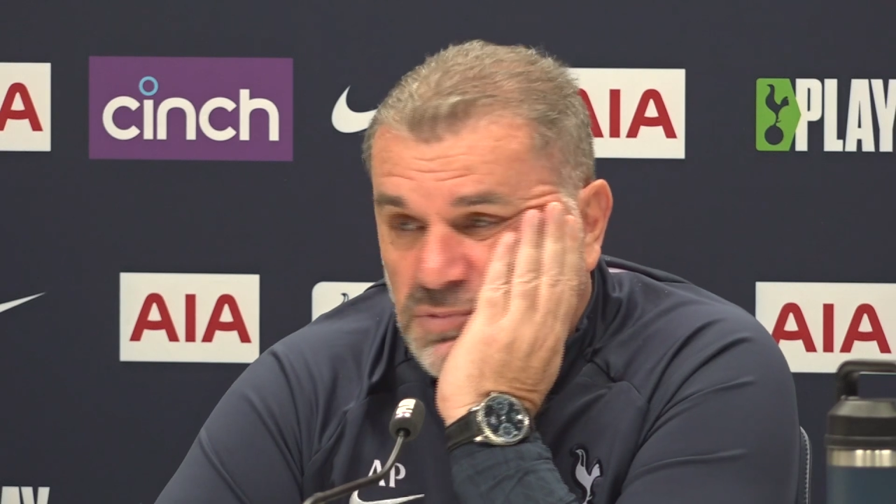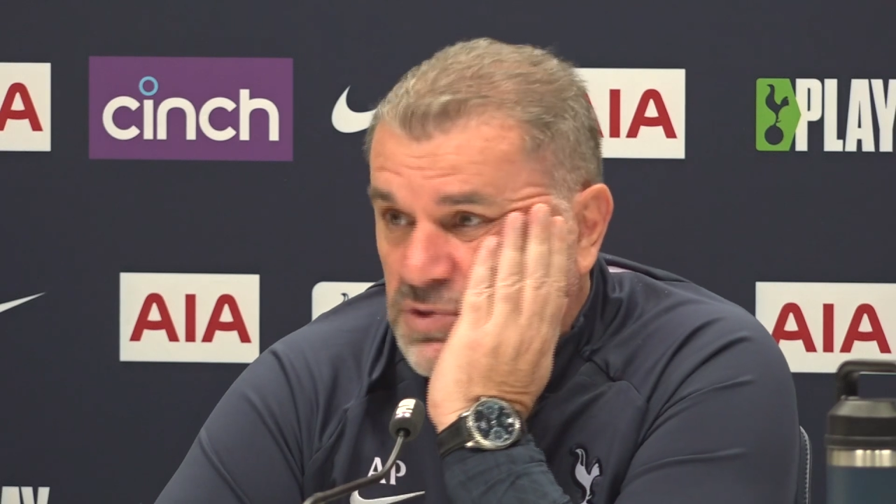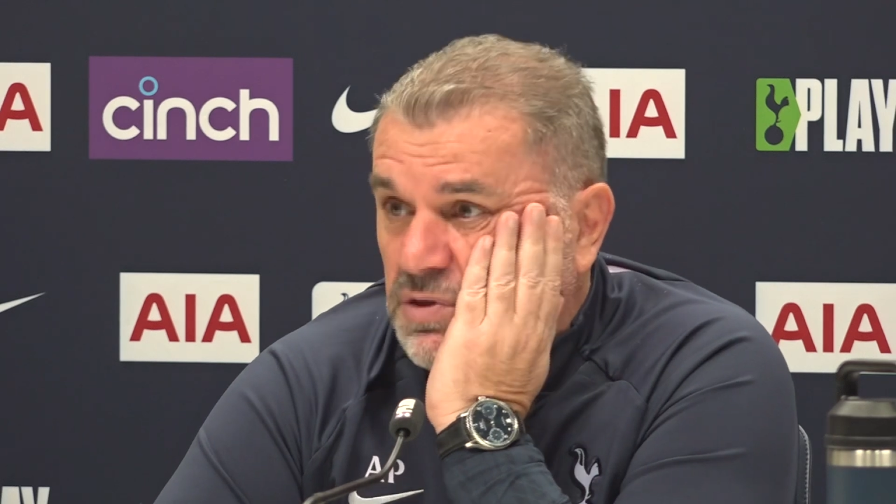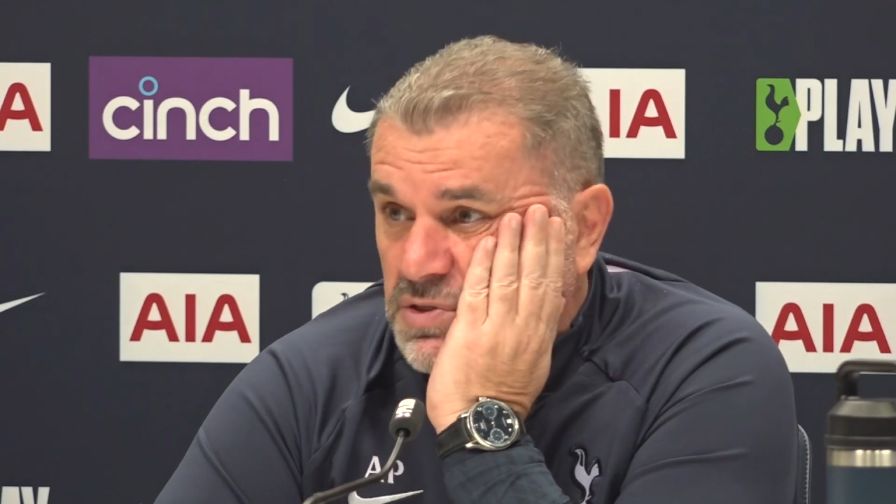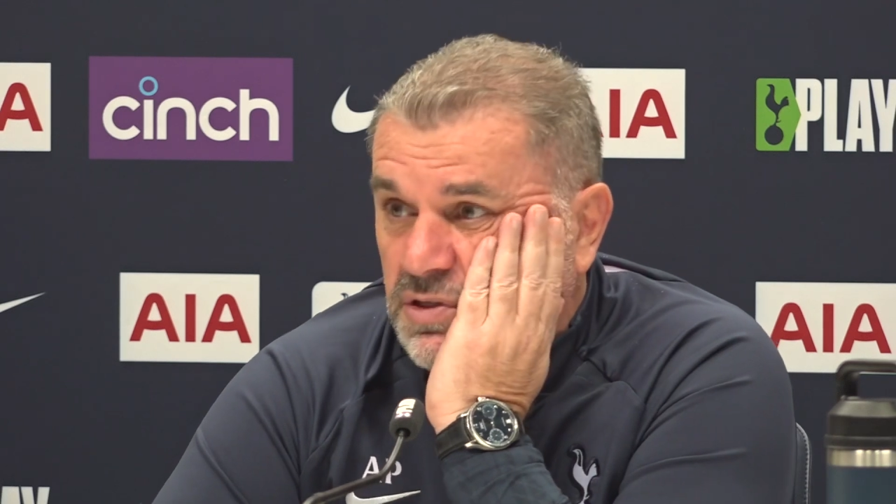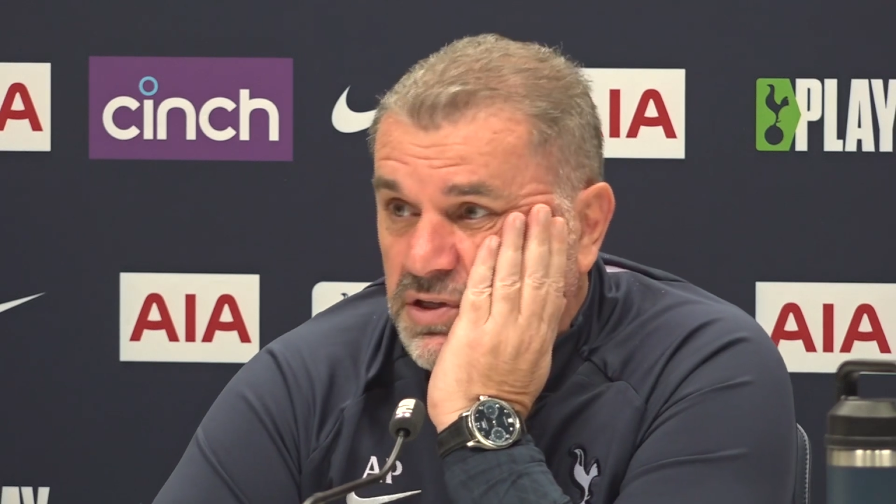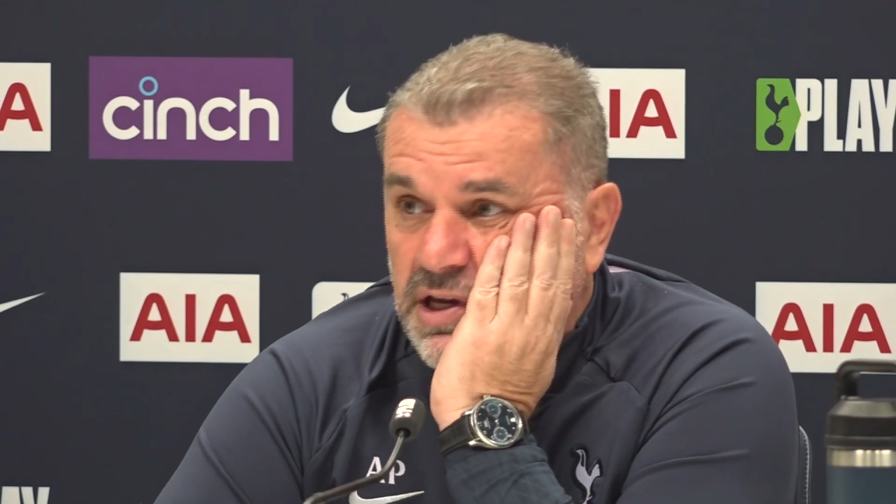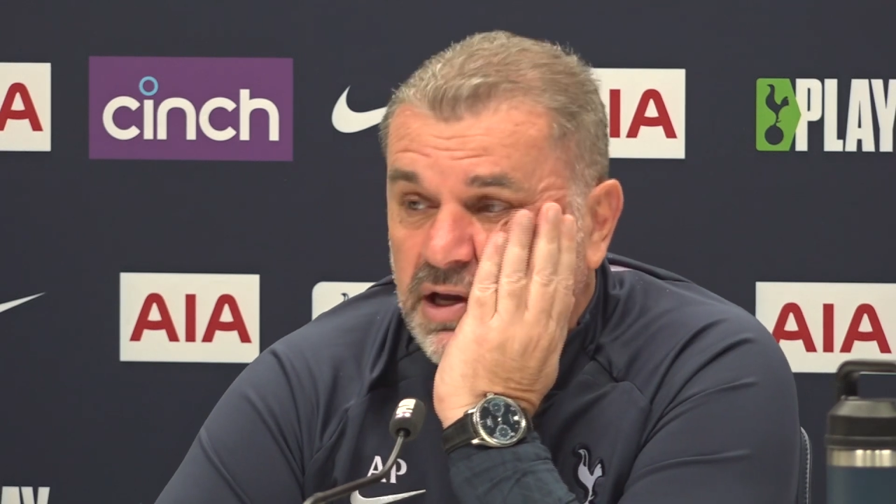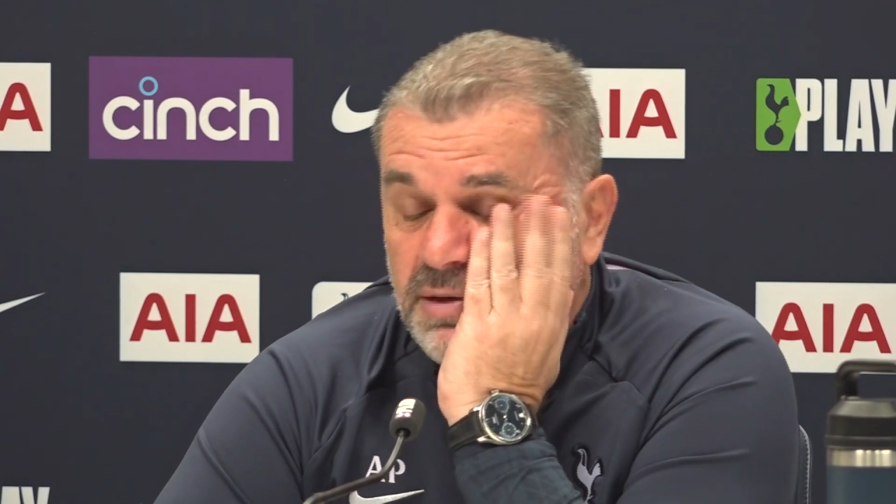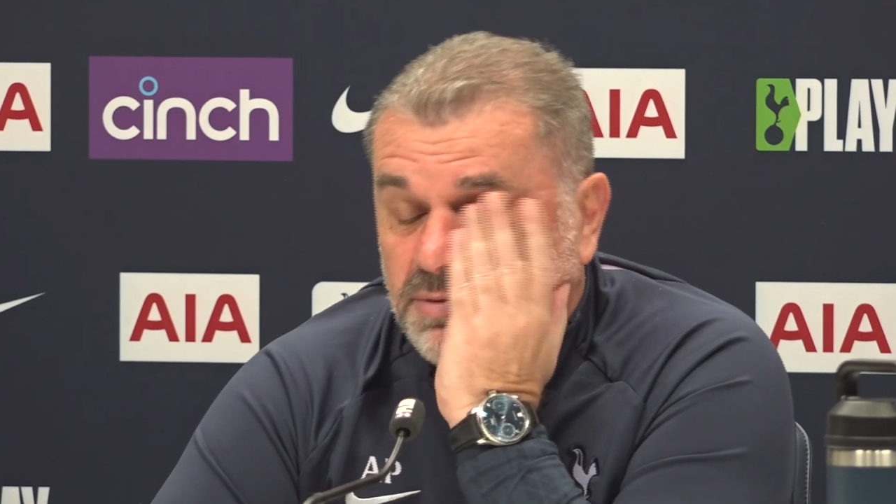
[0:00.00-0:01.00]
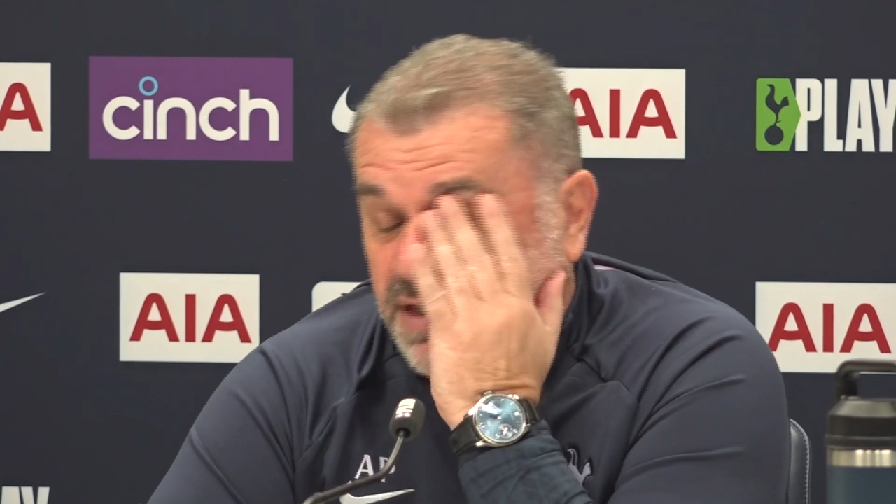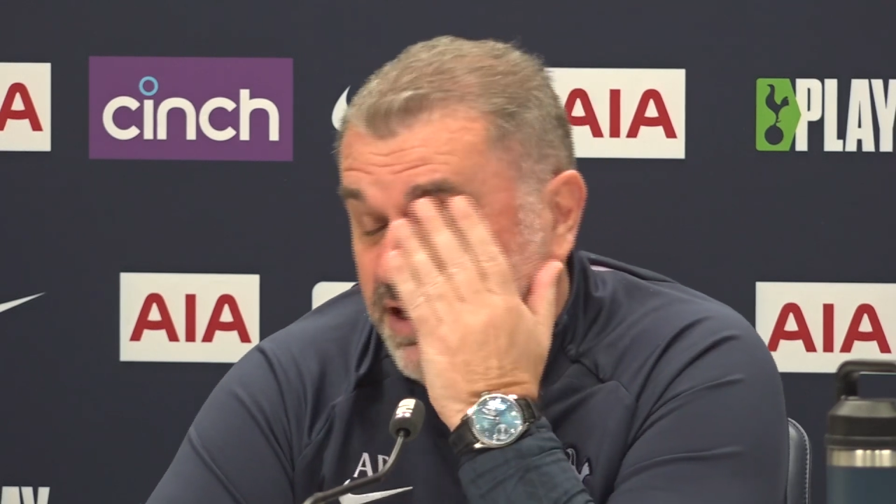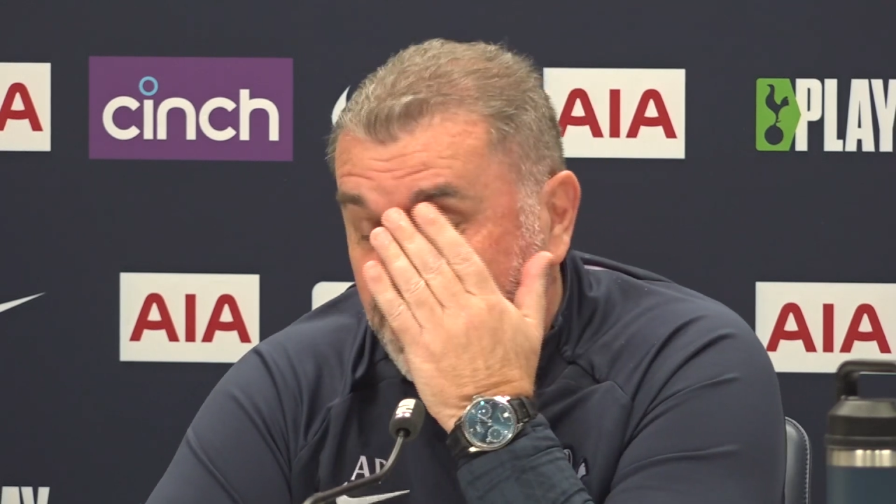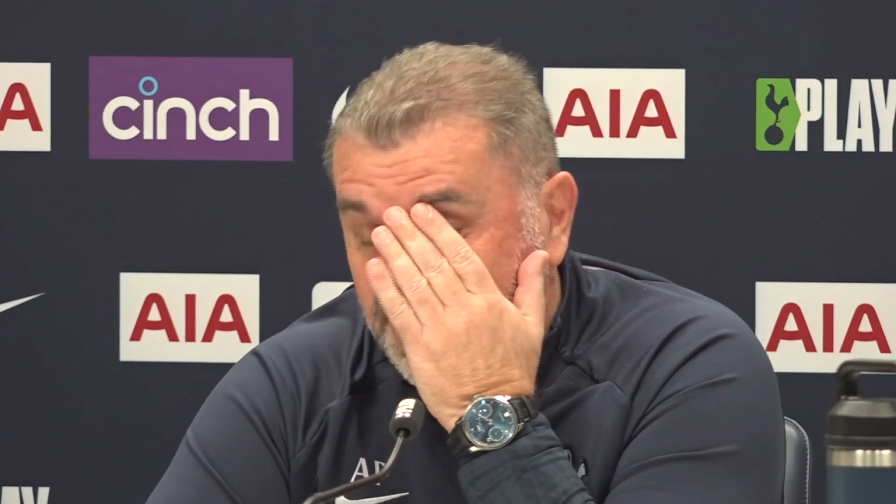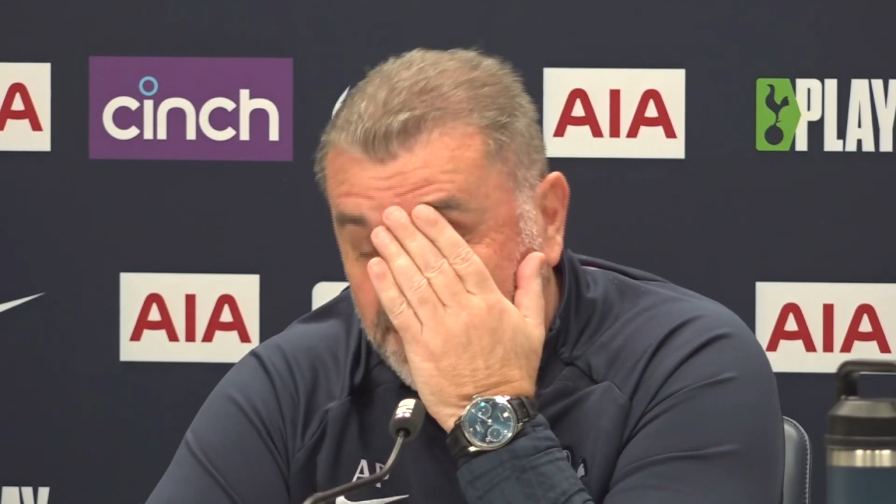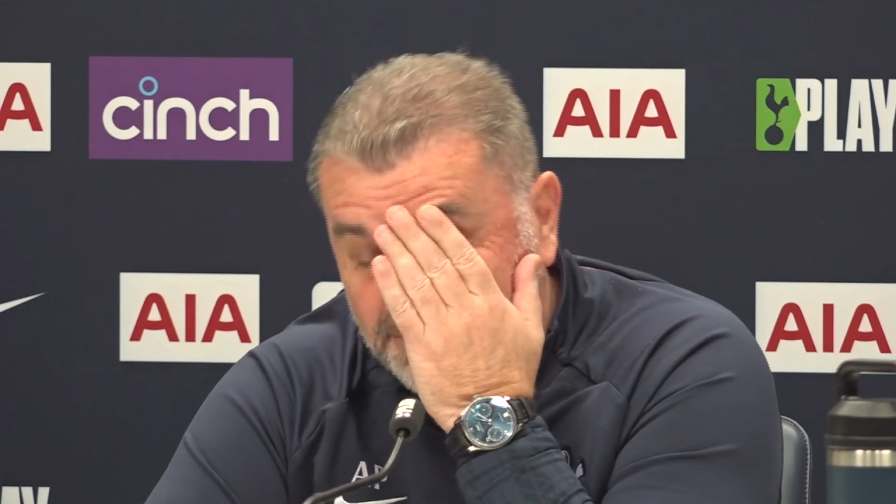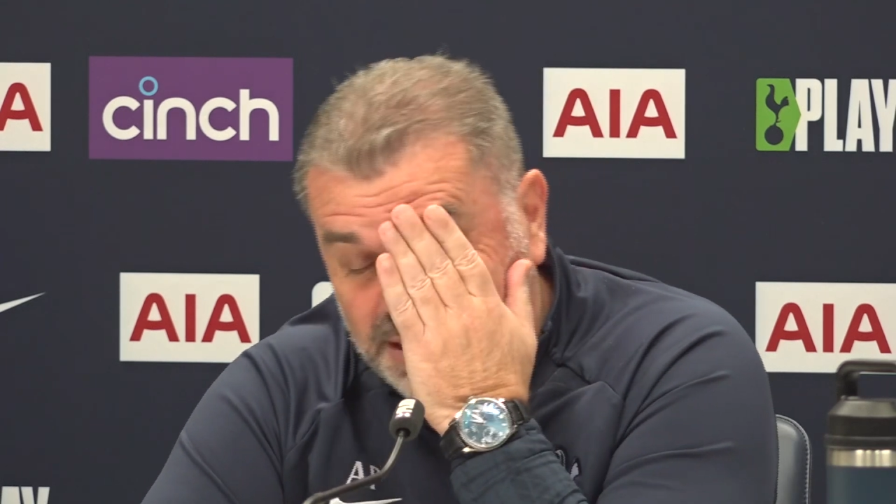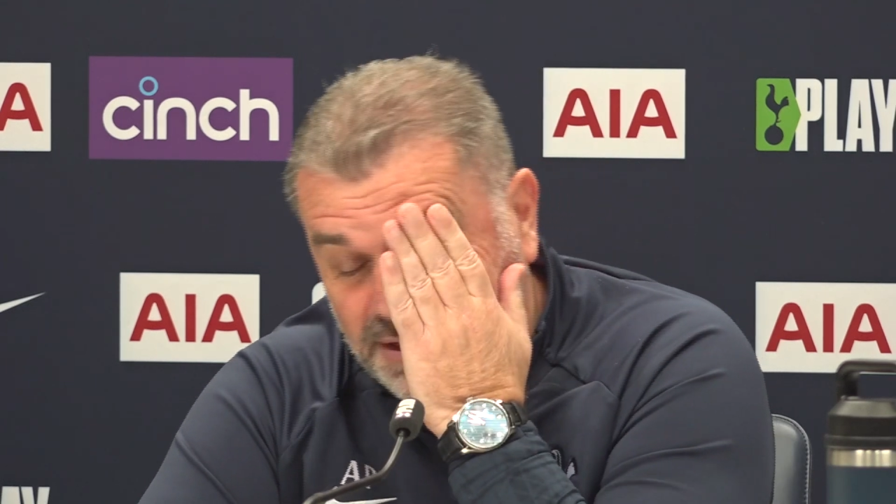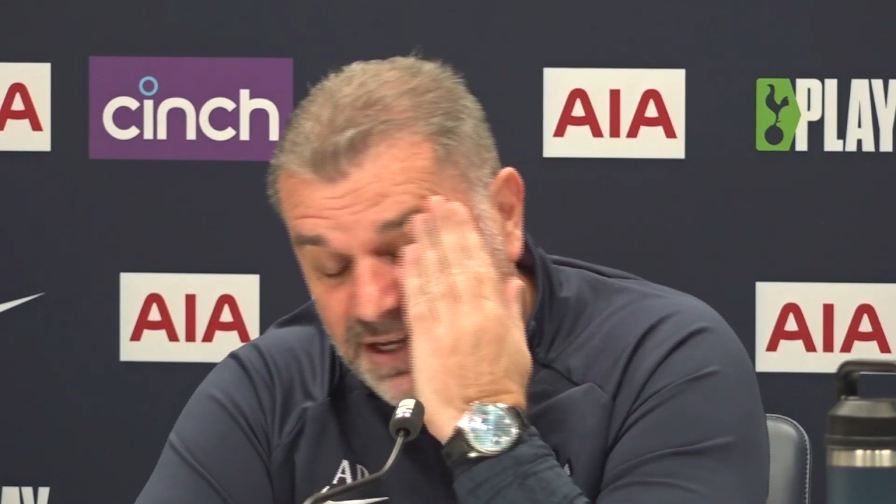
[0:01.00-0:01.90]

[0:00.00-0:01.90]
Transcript: I was still Yokohama? Well, there you go, mate.